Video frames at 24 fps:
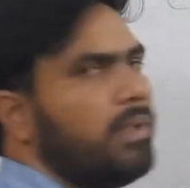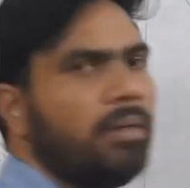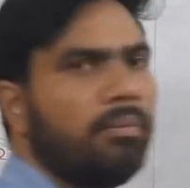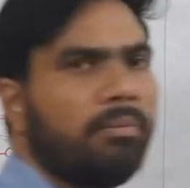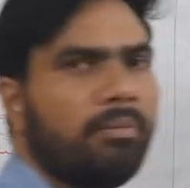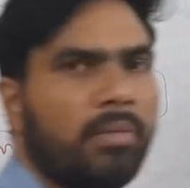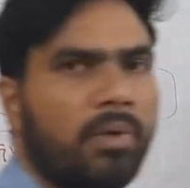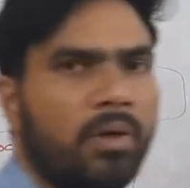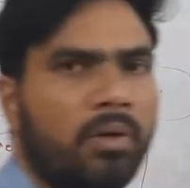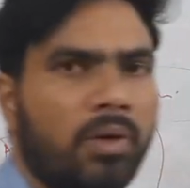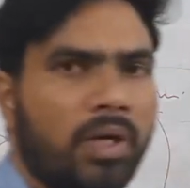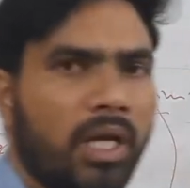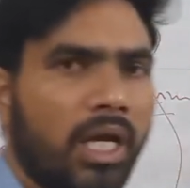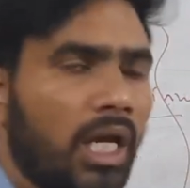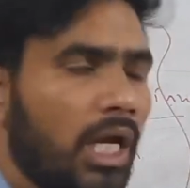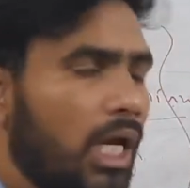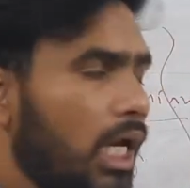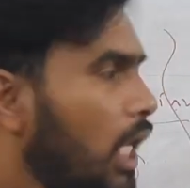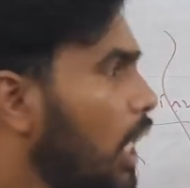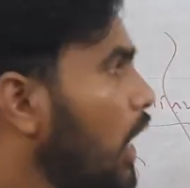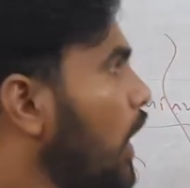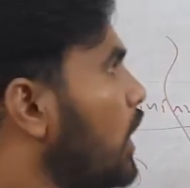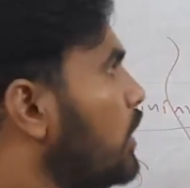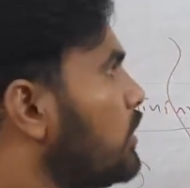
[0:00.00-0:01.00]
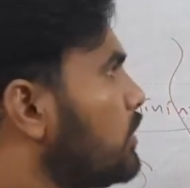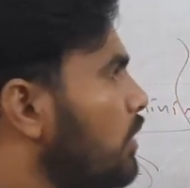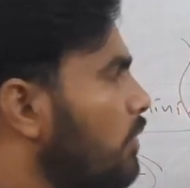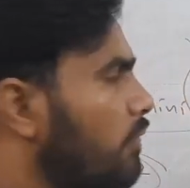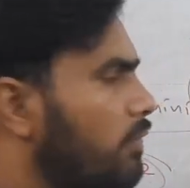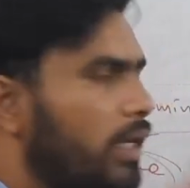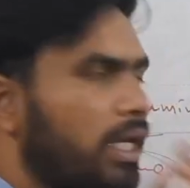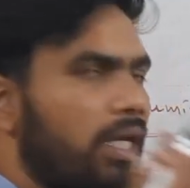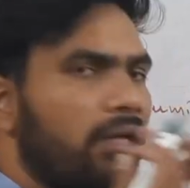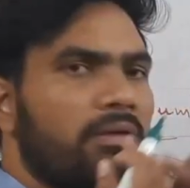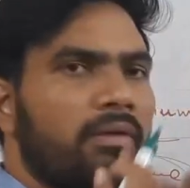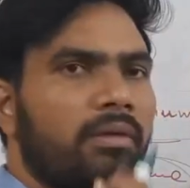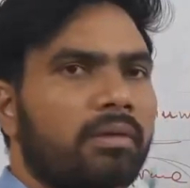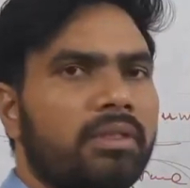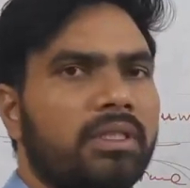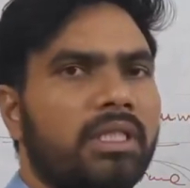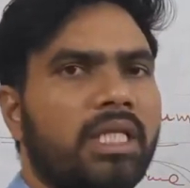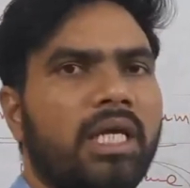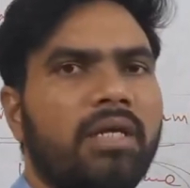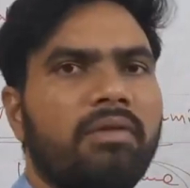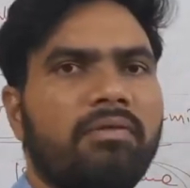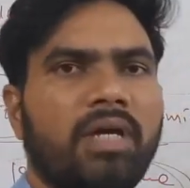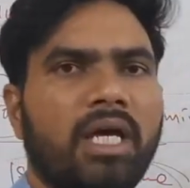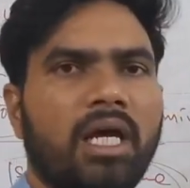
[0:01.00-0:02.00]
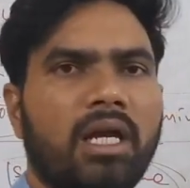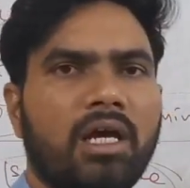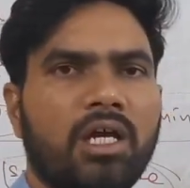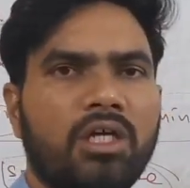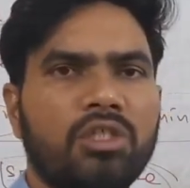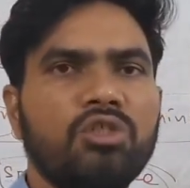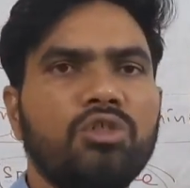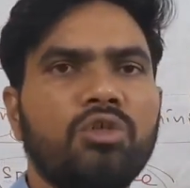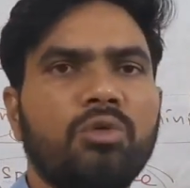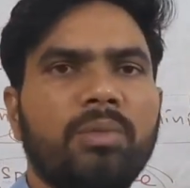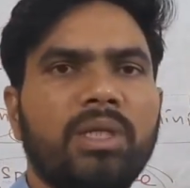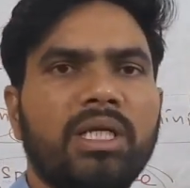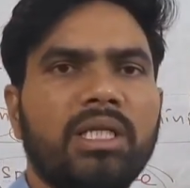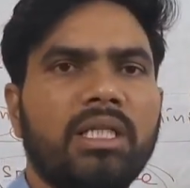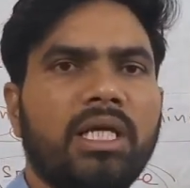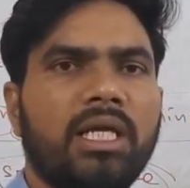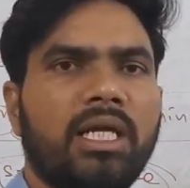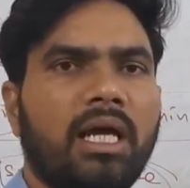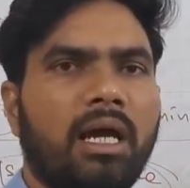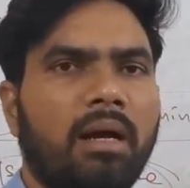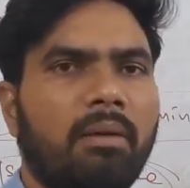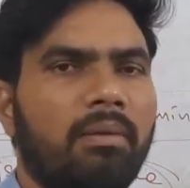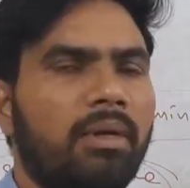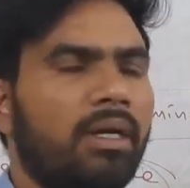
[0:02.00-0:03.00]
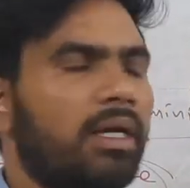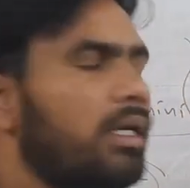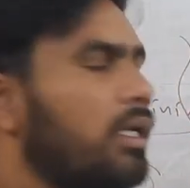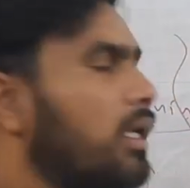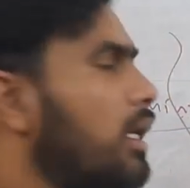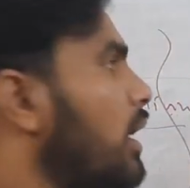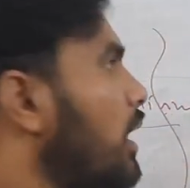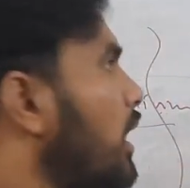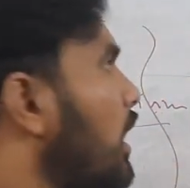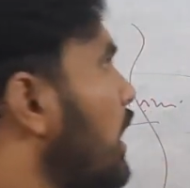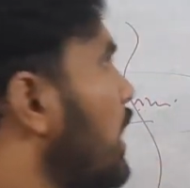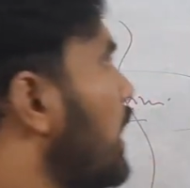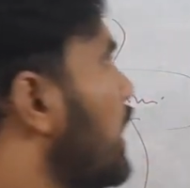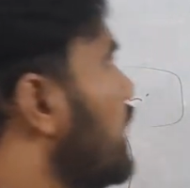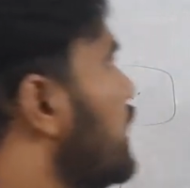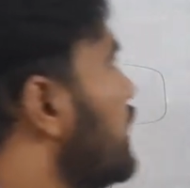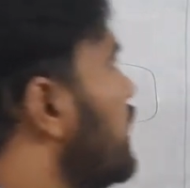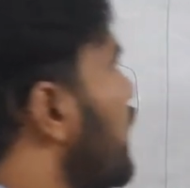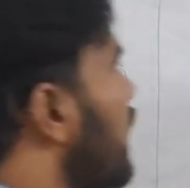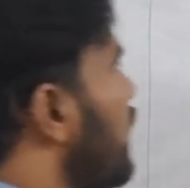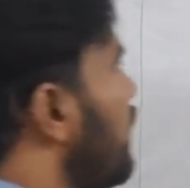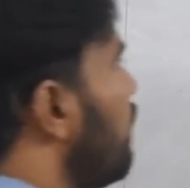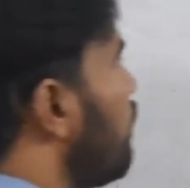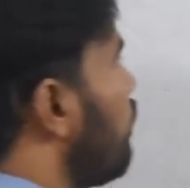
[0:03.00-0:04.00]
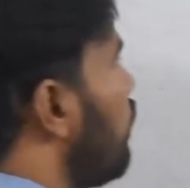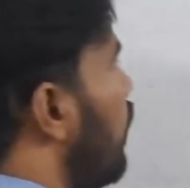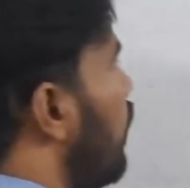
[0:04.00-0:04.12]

them. Okay, so then we are consuming the tablet, then